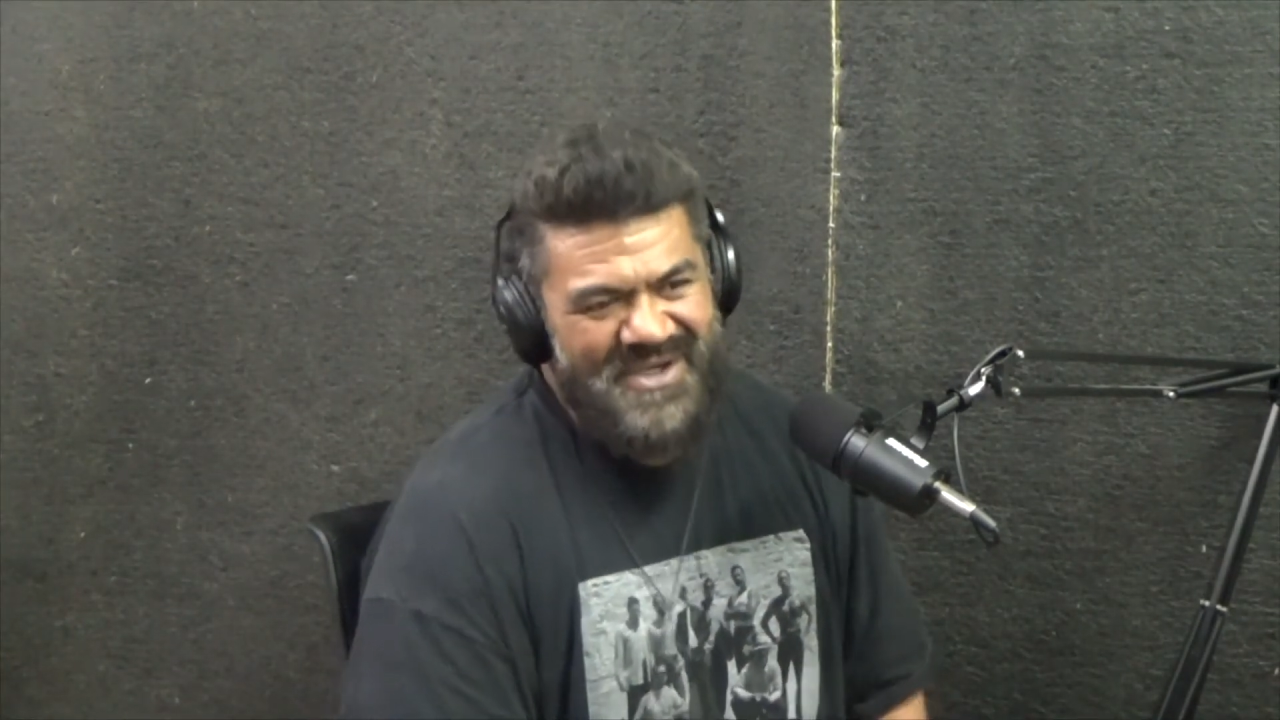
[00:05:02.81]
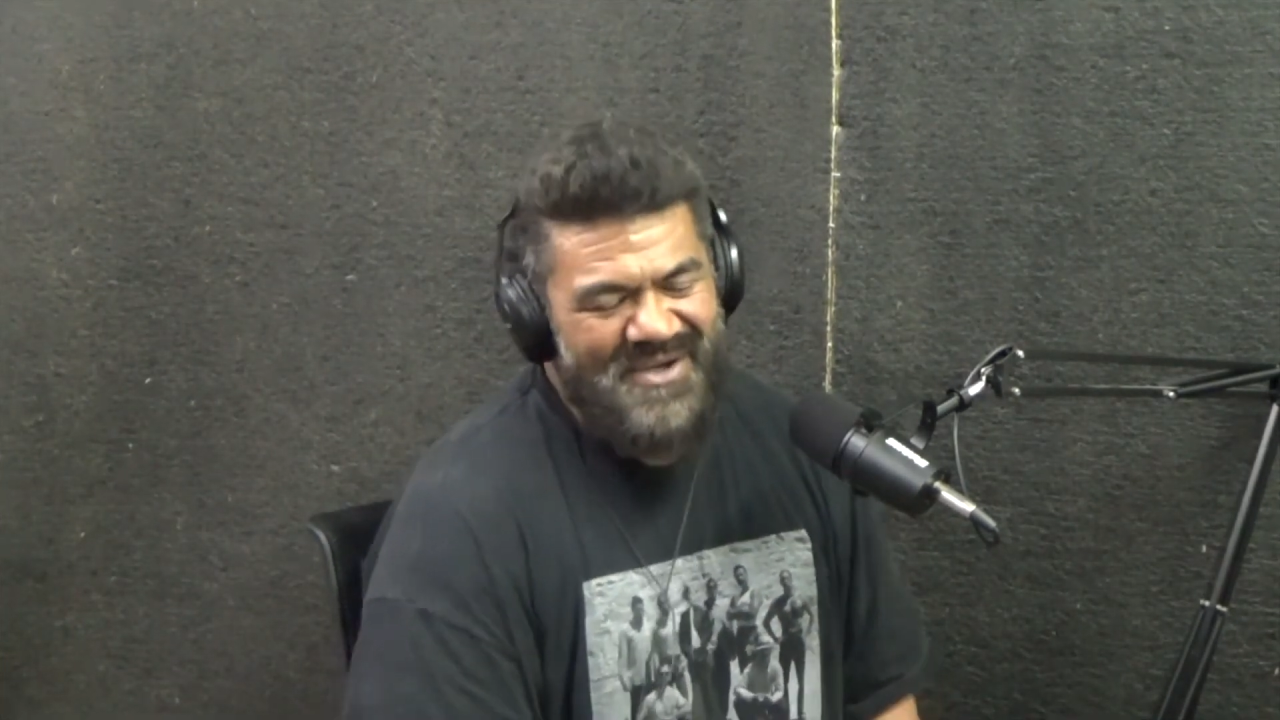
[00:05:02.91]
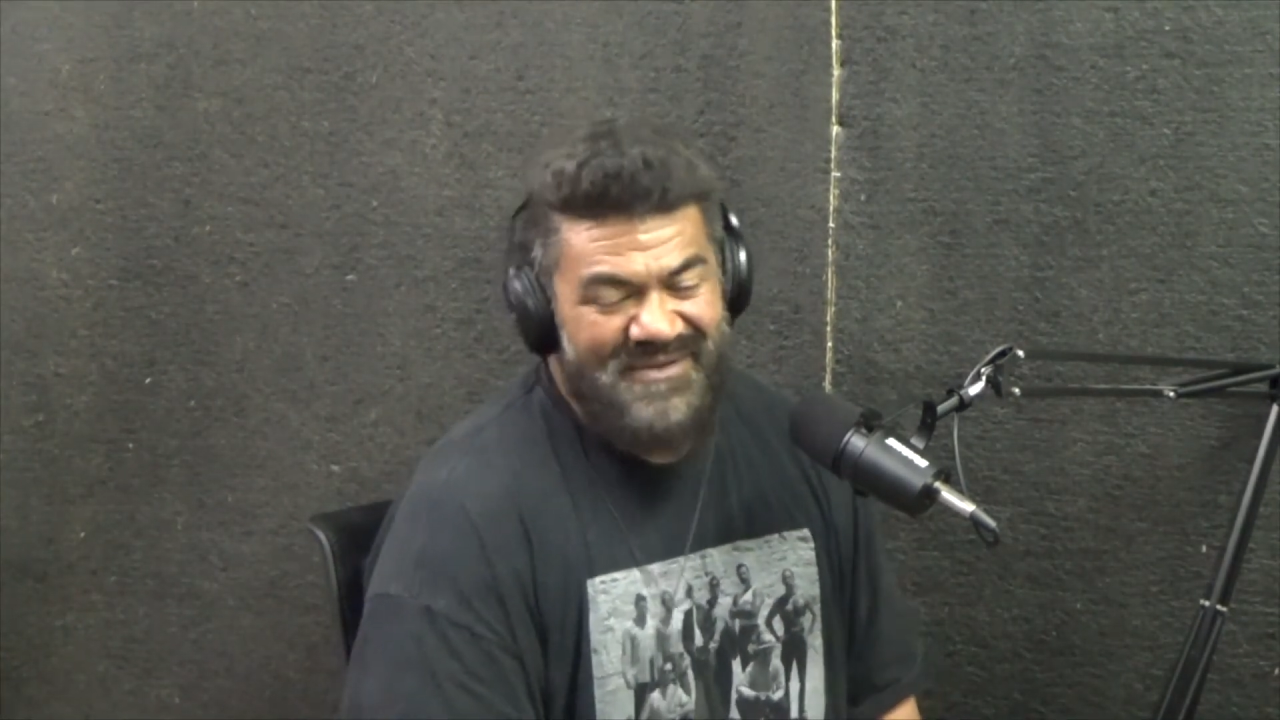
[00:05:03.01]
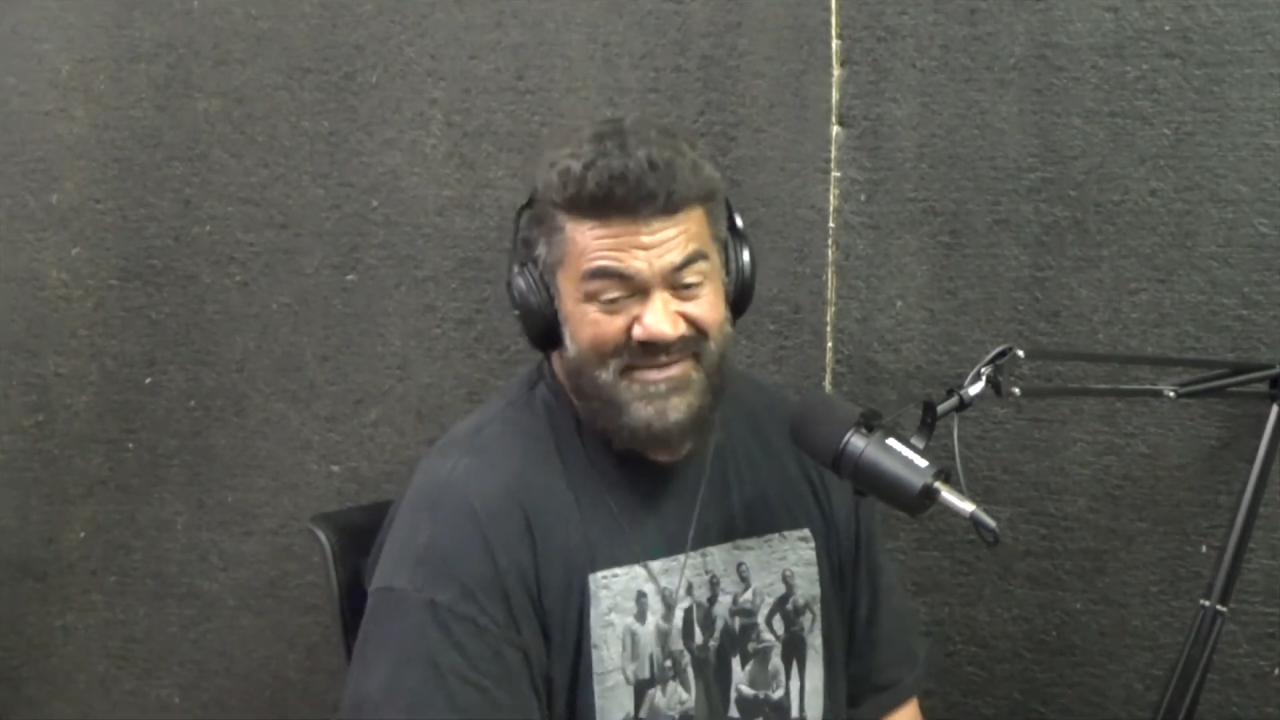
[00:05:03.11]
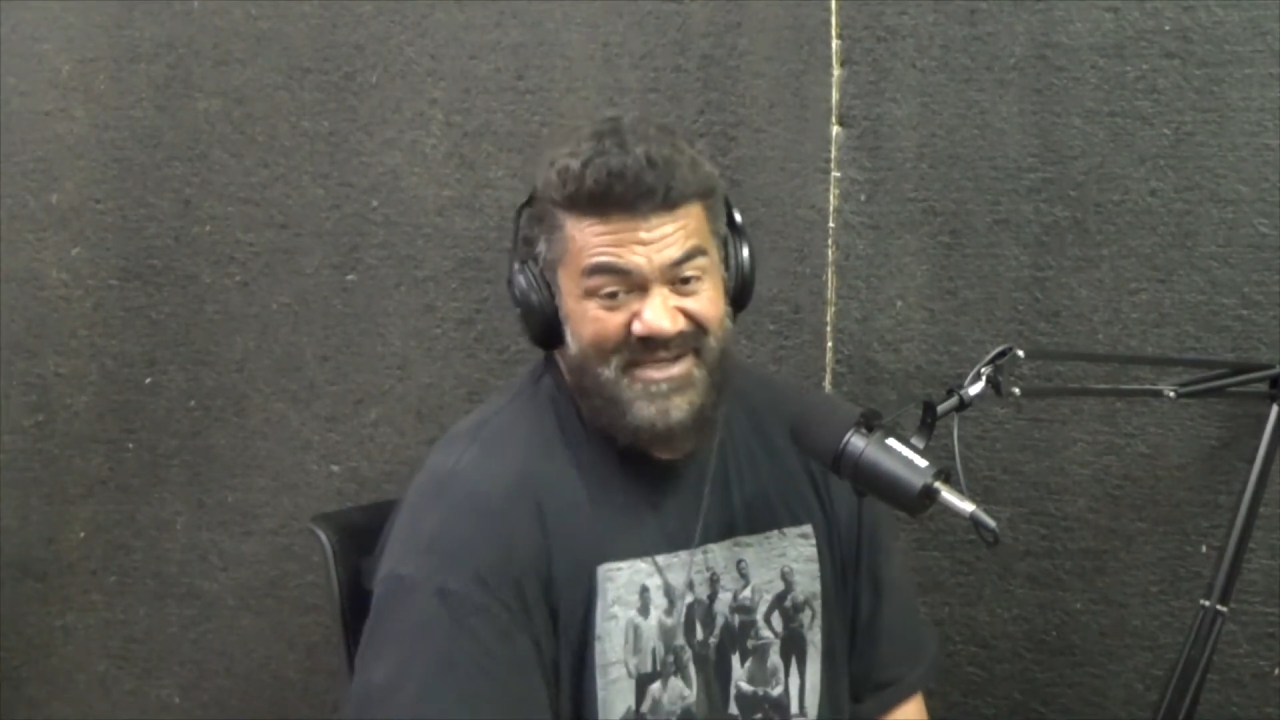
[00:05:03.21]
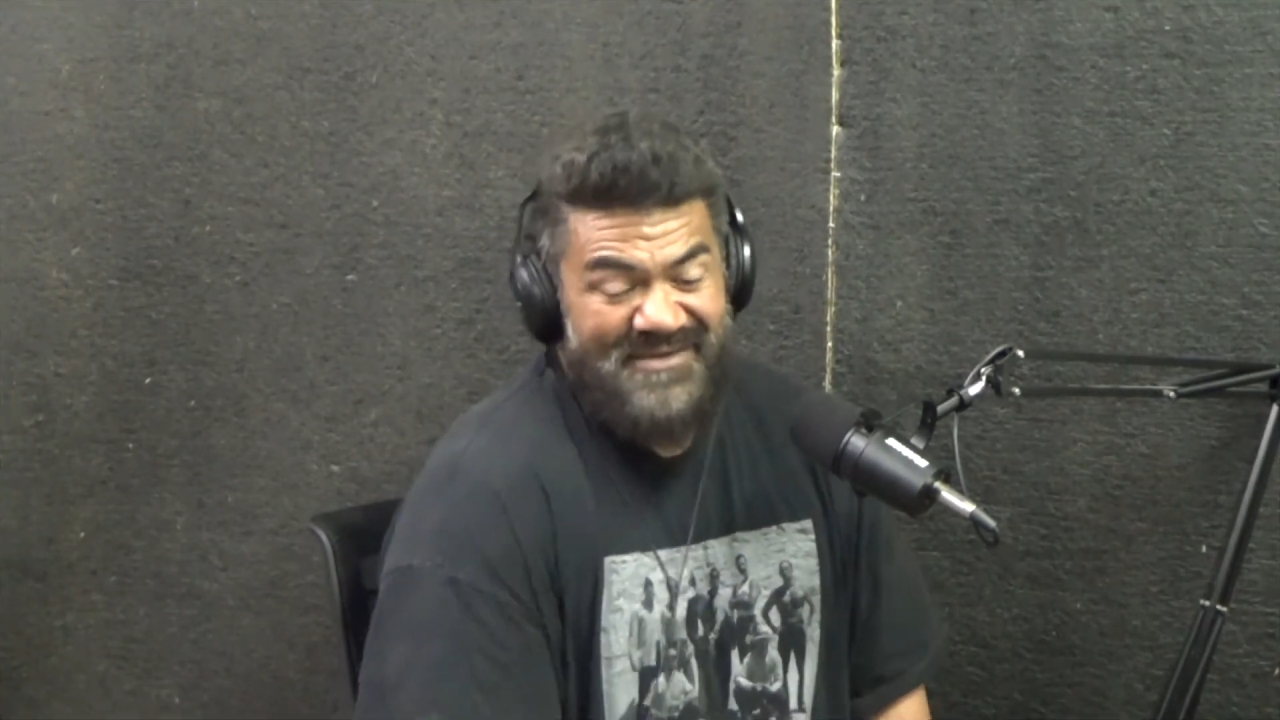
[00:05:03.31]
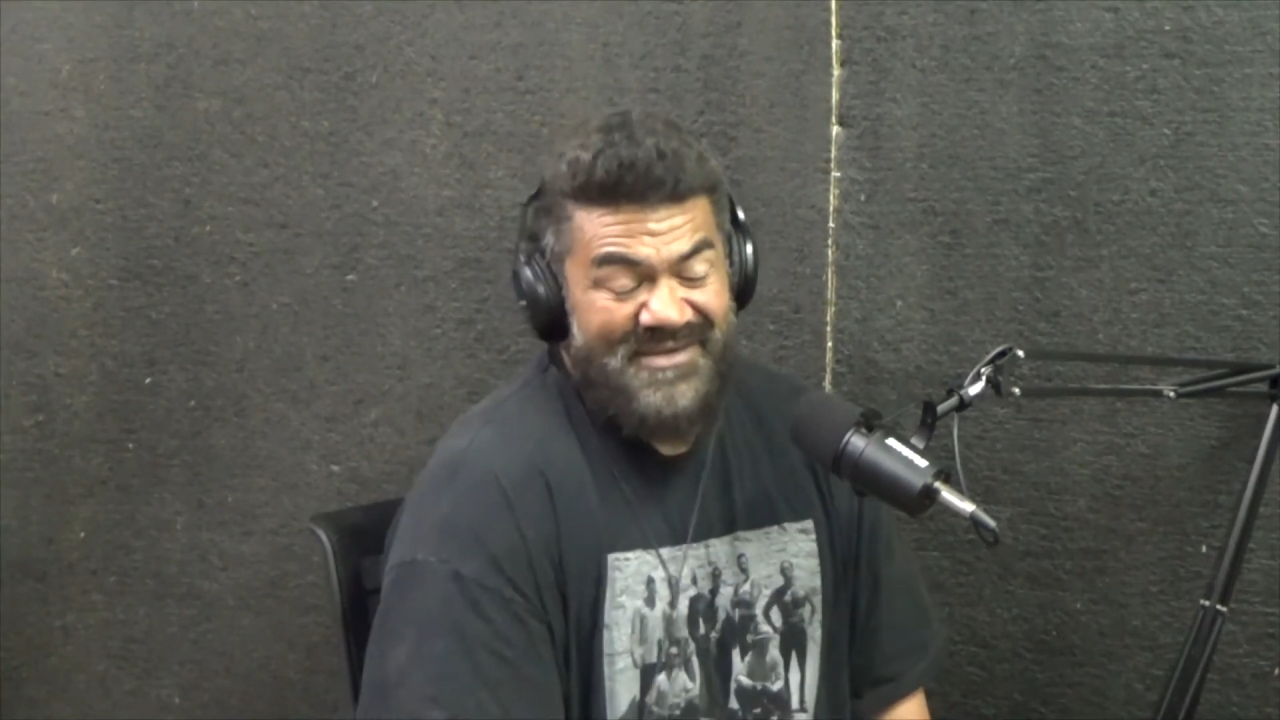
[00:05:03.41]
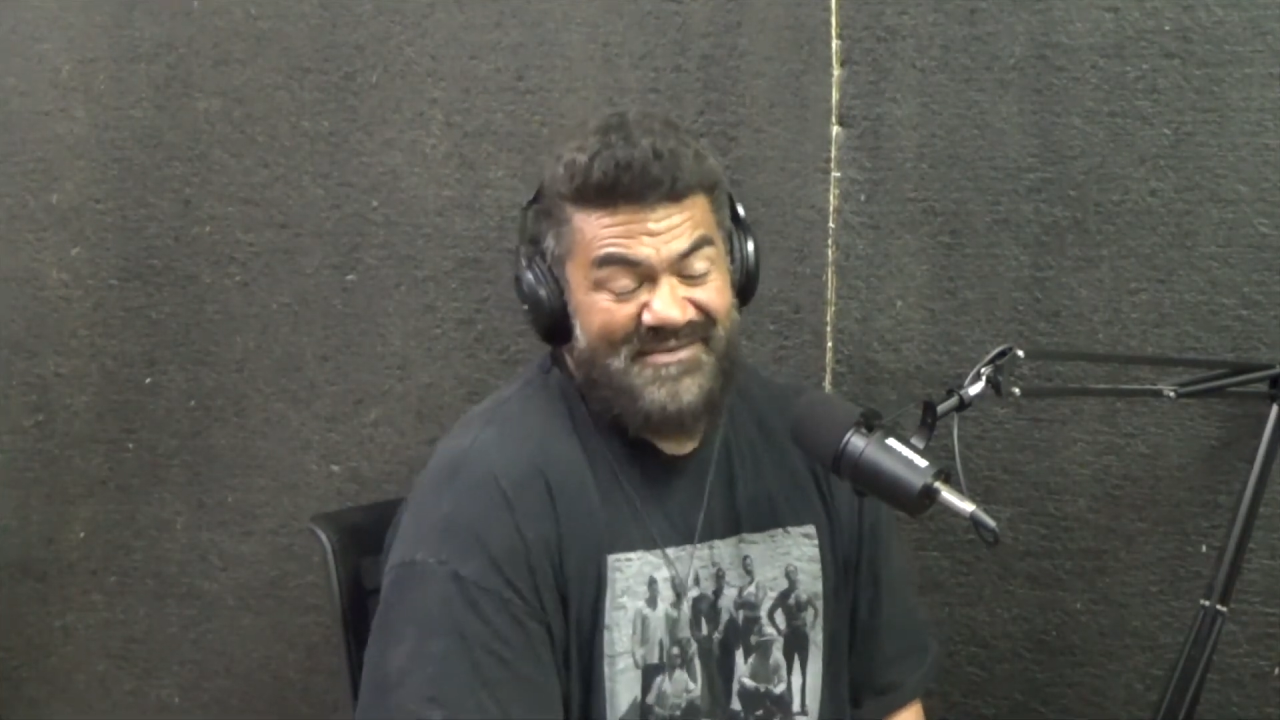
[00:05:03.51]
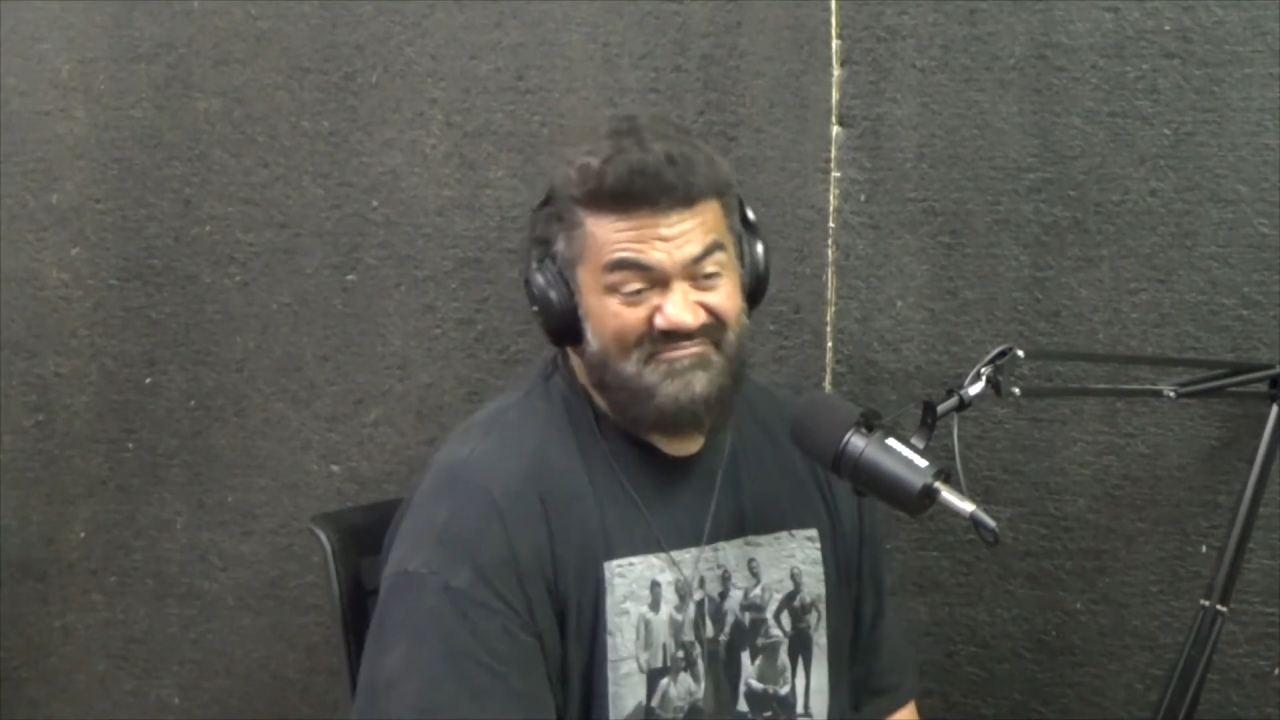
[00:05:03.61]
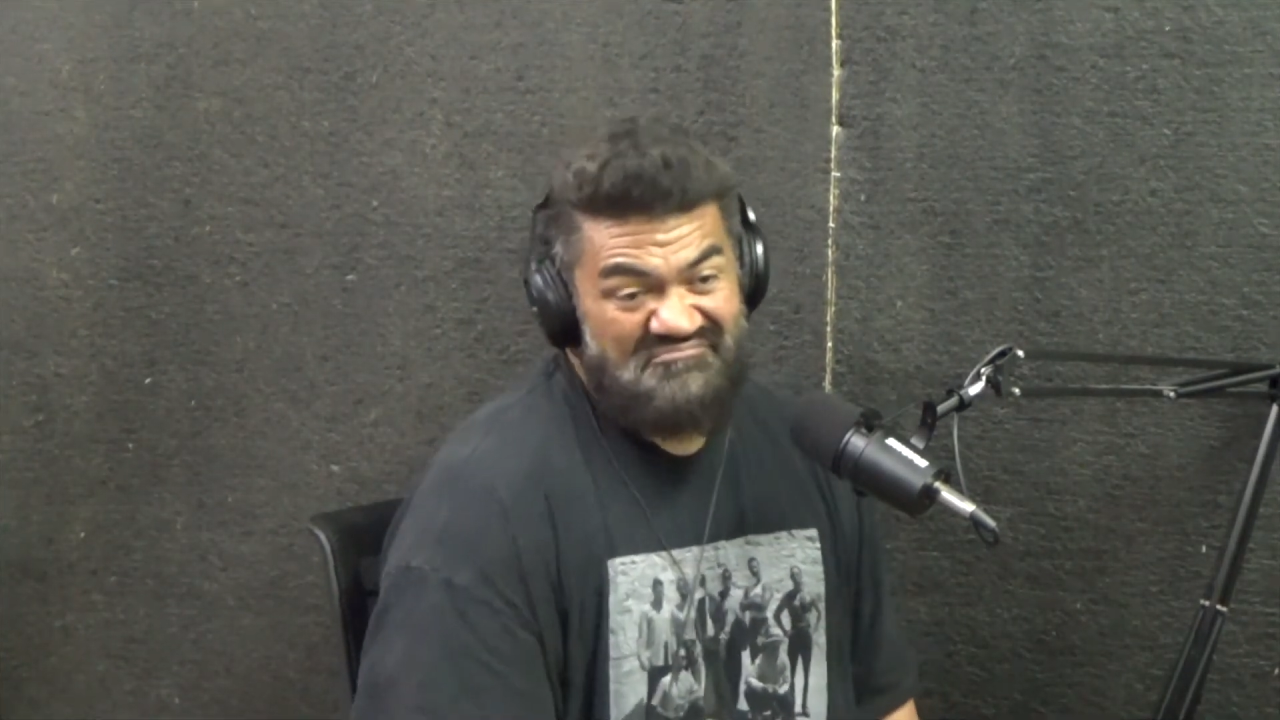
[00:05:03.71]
know,